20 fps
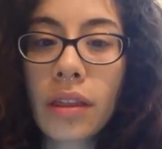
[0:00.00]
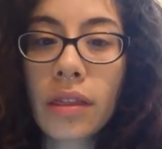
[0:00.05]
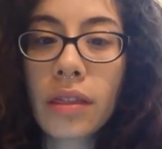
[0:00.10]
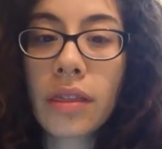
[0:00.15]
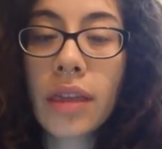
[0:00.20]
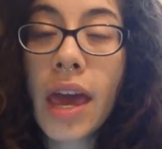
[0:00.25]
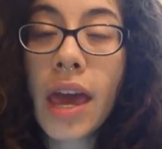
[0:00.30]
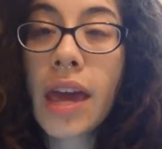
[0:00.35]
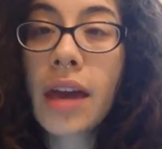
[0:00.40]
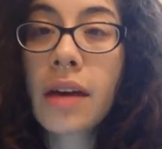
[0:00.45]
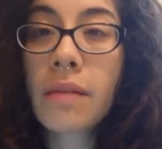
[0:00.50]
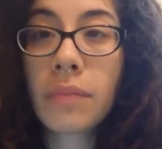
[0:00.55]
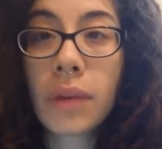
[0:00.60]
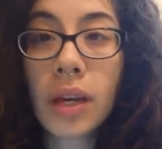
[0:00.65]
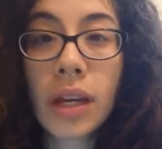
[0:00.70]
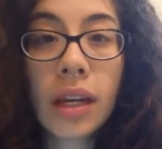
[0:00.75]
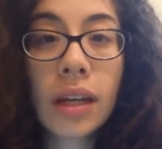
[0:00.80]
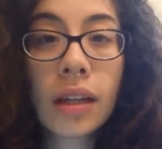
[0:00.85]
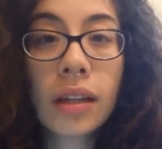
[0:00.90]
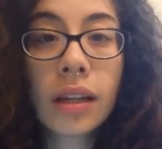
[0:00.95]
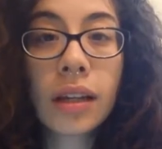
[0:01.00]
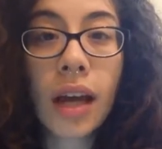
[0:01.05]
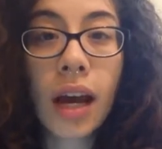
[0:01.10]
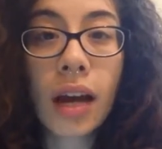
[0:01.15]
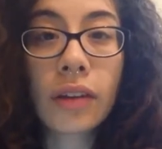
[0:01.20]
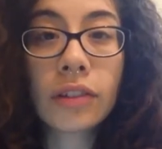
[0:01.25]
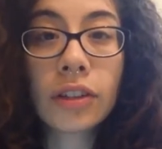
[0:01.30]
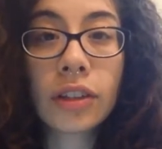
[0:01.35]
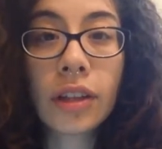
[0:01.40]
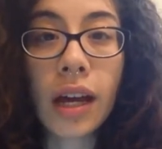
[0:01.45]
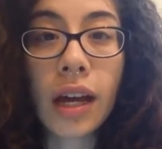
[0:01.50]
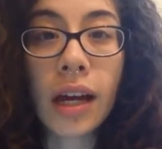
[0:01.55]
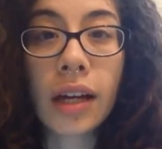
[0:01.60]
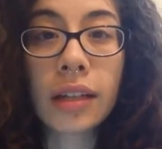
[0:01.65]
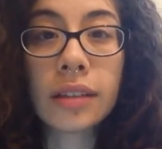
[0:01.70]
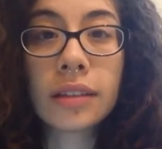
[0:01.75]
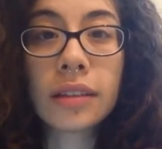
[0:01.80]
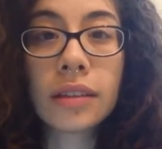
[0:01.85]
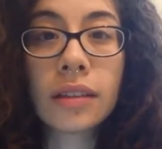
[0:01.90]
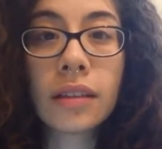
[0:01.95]
they immediately after
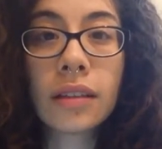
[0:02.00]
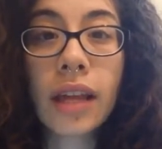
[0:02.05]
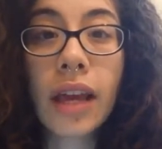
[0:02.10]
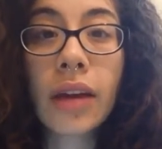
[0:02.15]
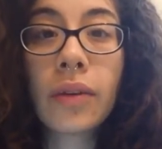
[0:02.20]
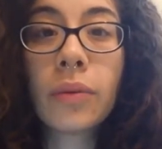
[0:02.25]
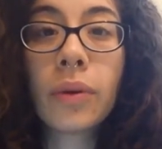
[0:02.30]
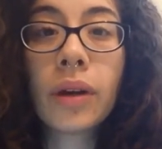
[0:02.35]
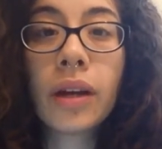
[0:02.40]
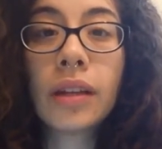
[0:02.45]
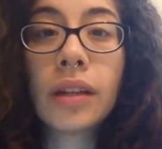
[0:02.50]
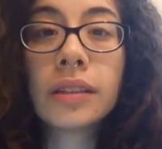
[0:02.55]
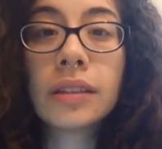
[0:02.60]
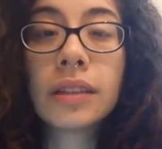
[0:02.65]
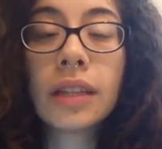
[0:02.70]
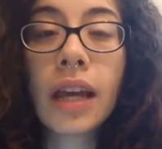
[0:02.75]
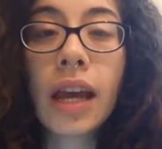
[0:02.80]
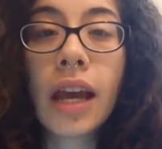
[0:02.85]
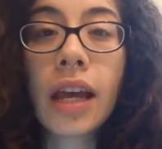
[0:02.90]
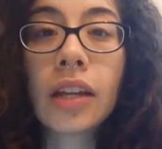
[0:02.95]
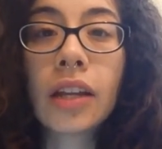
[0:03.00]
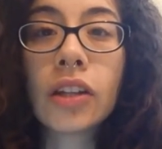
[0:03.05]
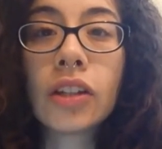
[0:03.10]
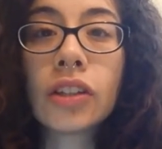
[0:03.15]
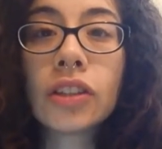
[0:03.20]
that, they went and